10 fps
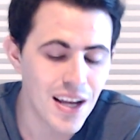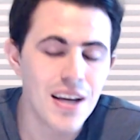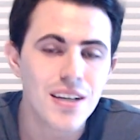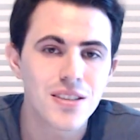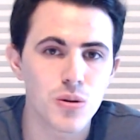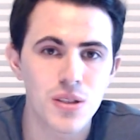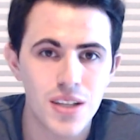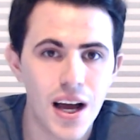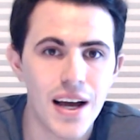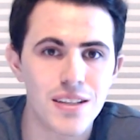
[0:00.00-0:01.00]
So the
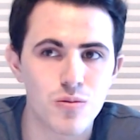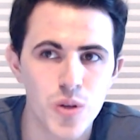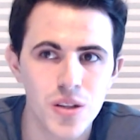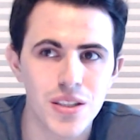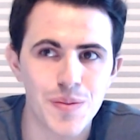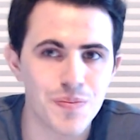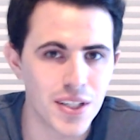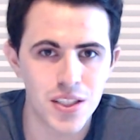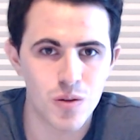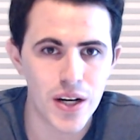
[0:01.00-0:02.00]
Giants really
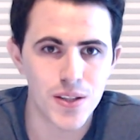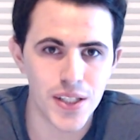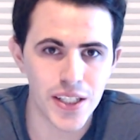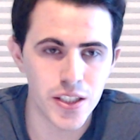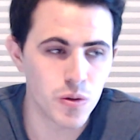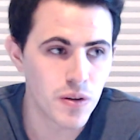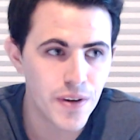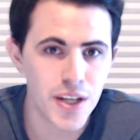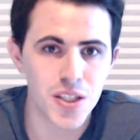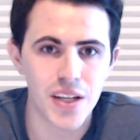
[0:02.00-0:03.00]
did the right thing here. You
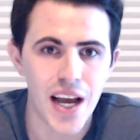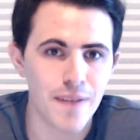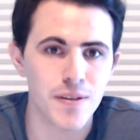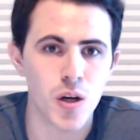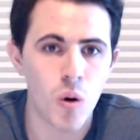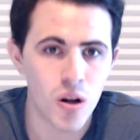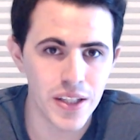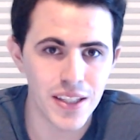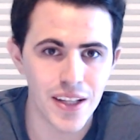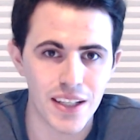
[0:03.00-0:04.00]
eventually have to go all
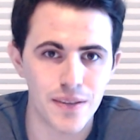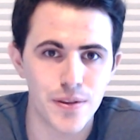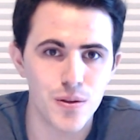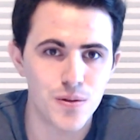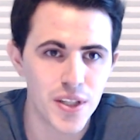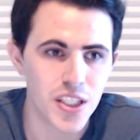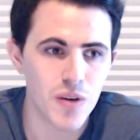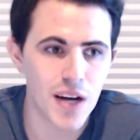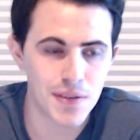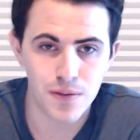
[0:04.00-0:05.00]
in. Like, if you think you
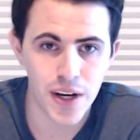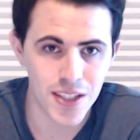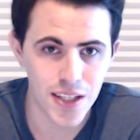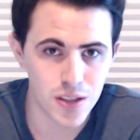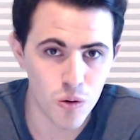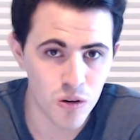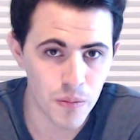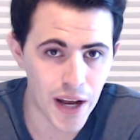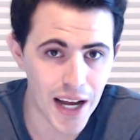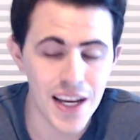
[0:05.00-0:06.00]
have a franchise
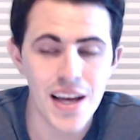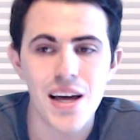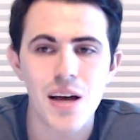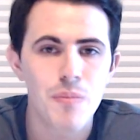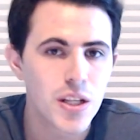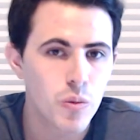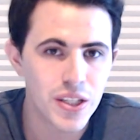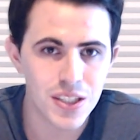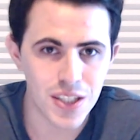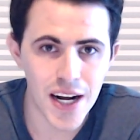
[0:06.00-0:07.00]
quarterback, and by the way,
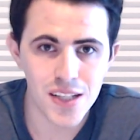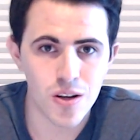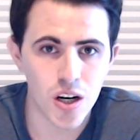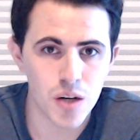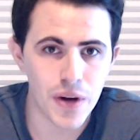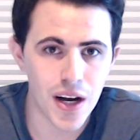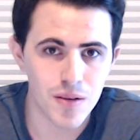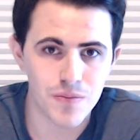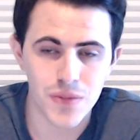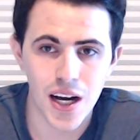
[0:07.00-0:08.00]
the Giants talk
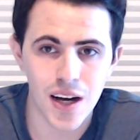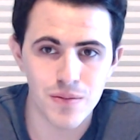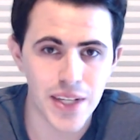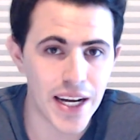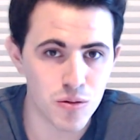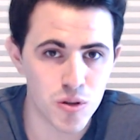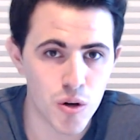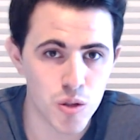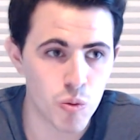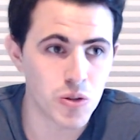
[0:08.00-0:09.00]
about Daniel
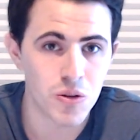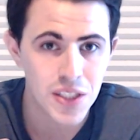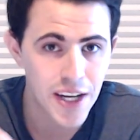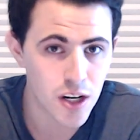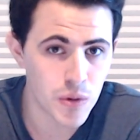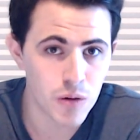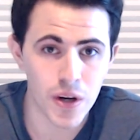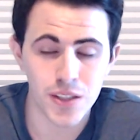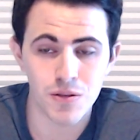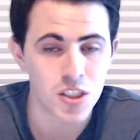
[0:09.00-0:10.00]
Jones, whether it's Gettleman,
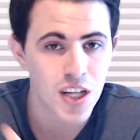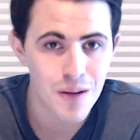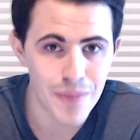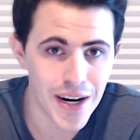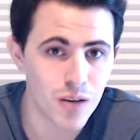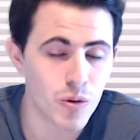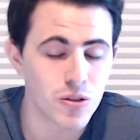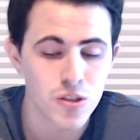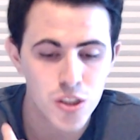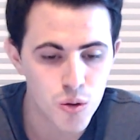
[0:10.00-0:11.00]
whether it's John Mayer,
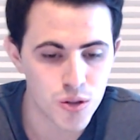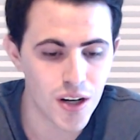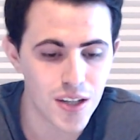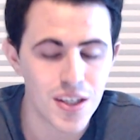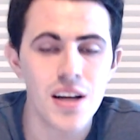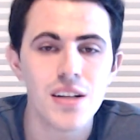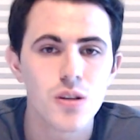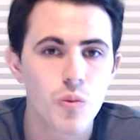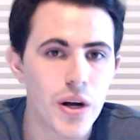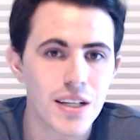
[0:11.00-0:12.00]
whether it's Joe Judge,
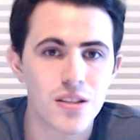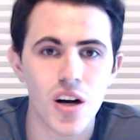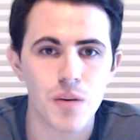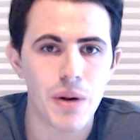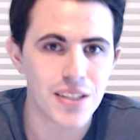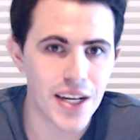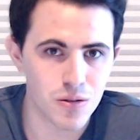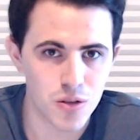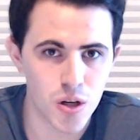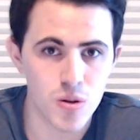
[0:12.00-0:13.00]
the way they talk about
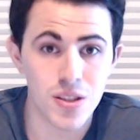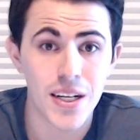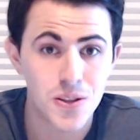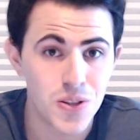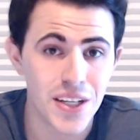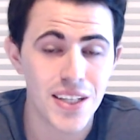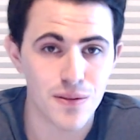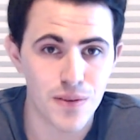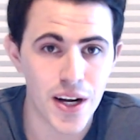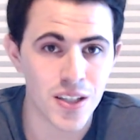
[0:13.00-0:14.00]
Daniel Jones, they think he's a
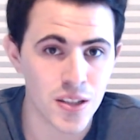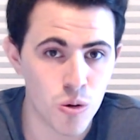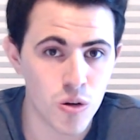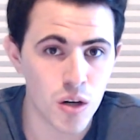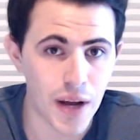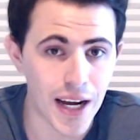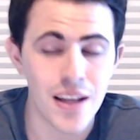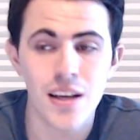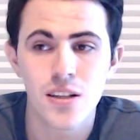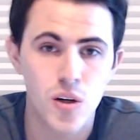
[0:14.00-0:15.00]
franchise quarterback.
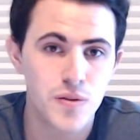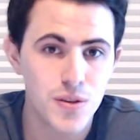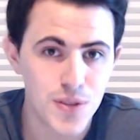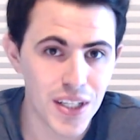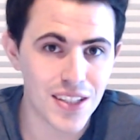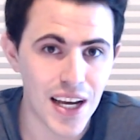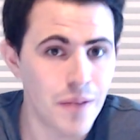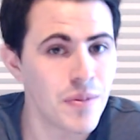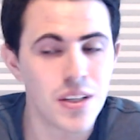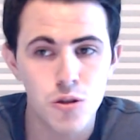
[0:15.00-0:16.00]
So if you think
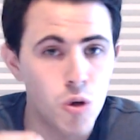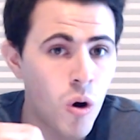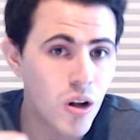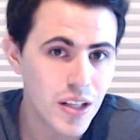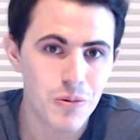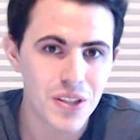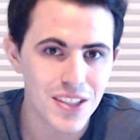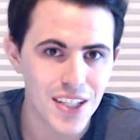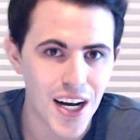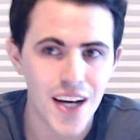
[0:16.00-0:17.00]
that, you go all in with
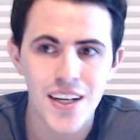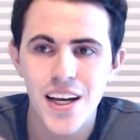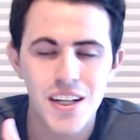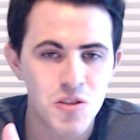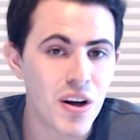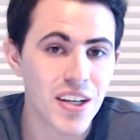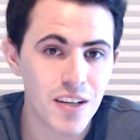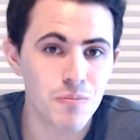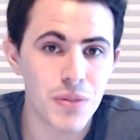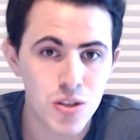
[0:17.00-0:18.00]
this guy and try to
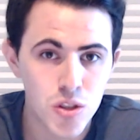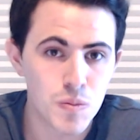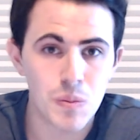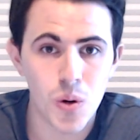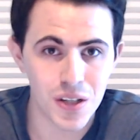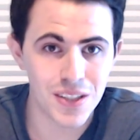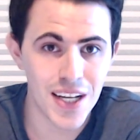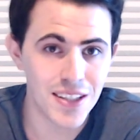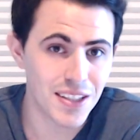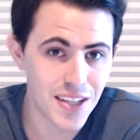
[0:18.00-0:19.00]
give him a Super Bowl
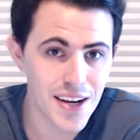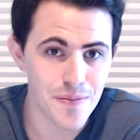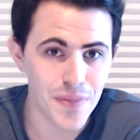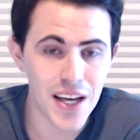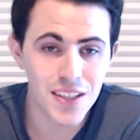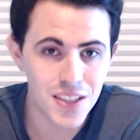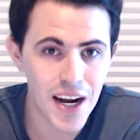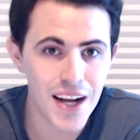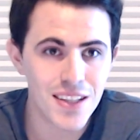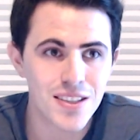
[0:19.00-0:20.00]
contending team. And the
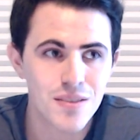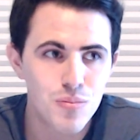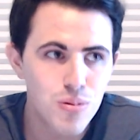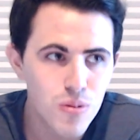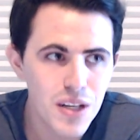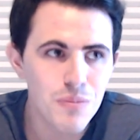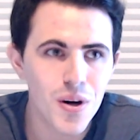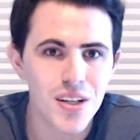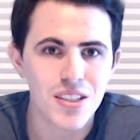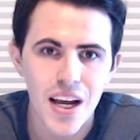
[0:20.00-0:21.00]
Giants pretty
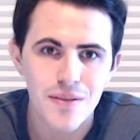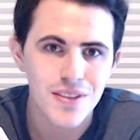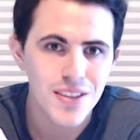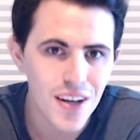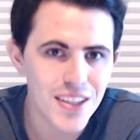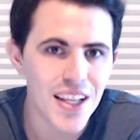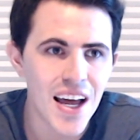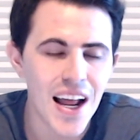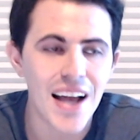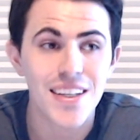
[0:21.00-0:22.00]
much have done
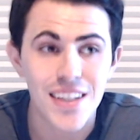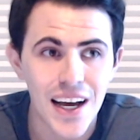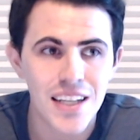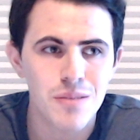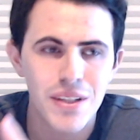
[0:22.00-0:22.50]
that, I guess.